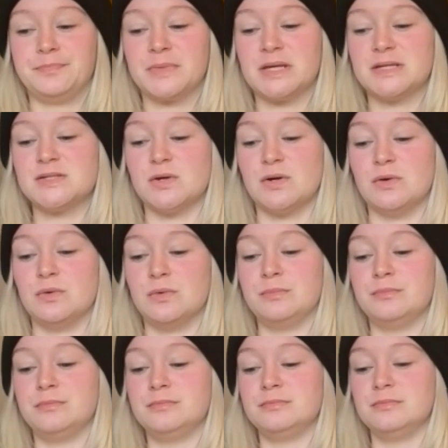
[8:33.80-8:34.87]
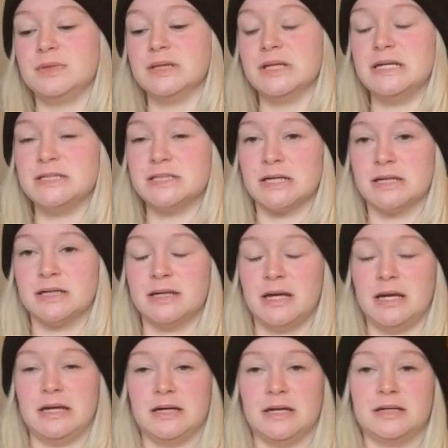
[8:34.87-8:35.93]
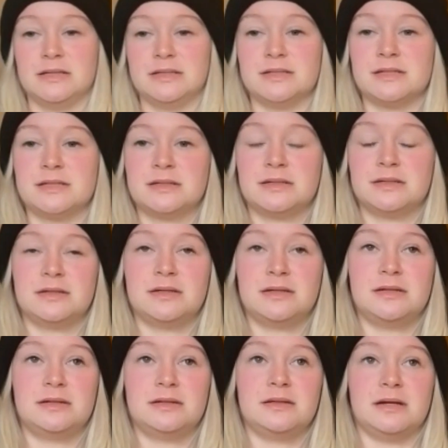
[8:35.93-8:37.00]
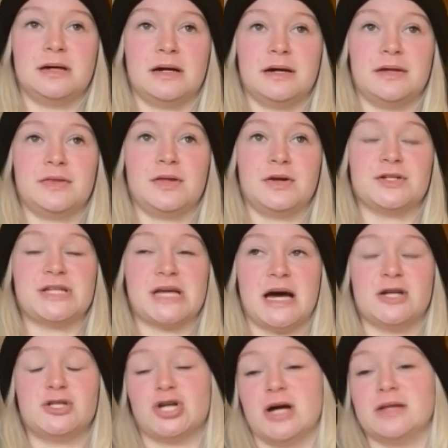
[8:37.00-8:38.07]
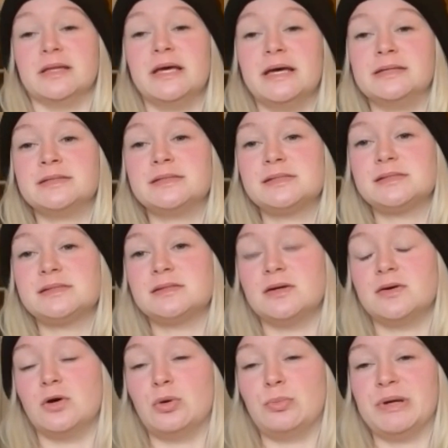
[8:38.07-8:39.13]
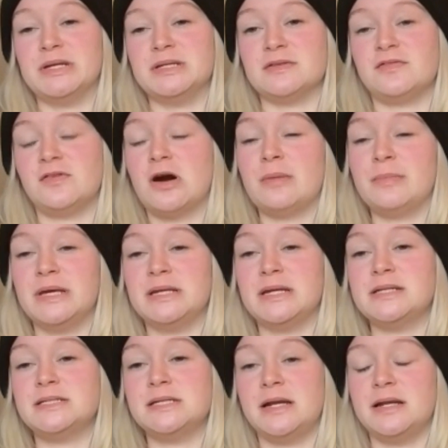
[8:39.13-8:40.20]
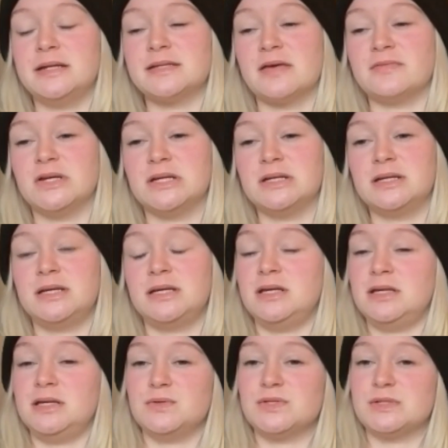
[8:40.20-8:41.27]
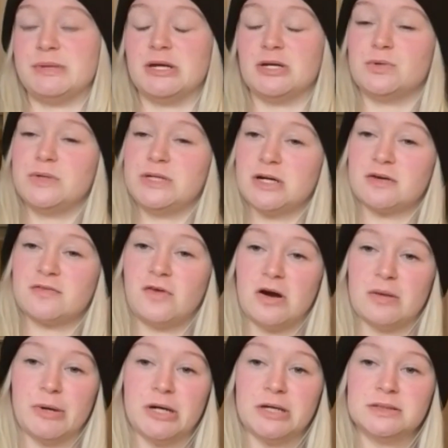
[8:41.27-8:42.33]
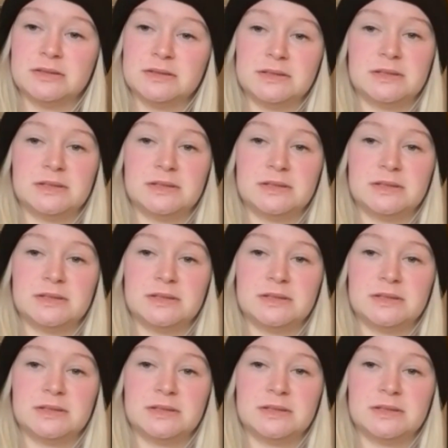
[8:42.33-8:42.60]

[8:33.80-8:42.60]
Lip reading: So Linda and their dad, John Lentz, opened a farm in 1987. He used to be a Gooey duck farmer.